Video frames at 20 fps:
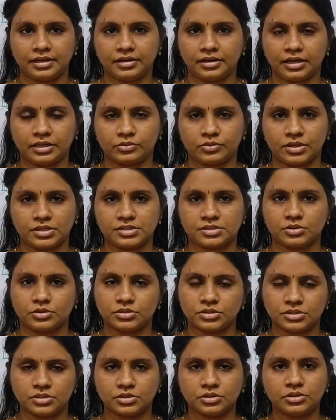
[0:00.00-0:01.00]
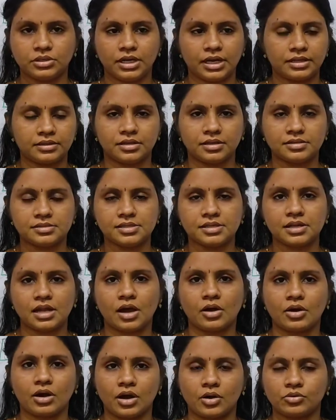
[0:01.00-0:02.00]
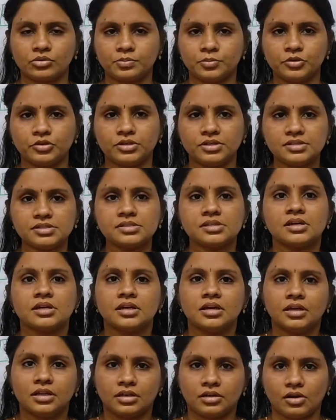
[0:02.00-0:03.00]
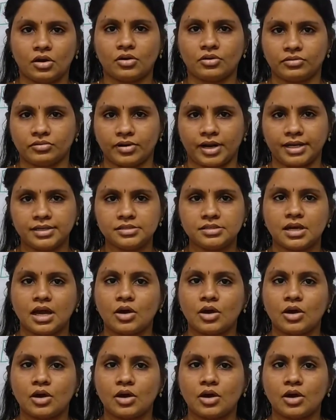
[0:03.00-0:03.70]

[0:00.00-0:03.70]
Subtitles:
likewise. So there is an output is known, right?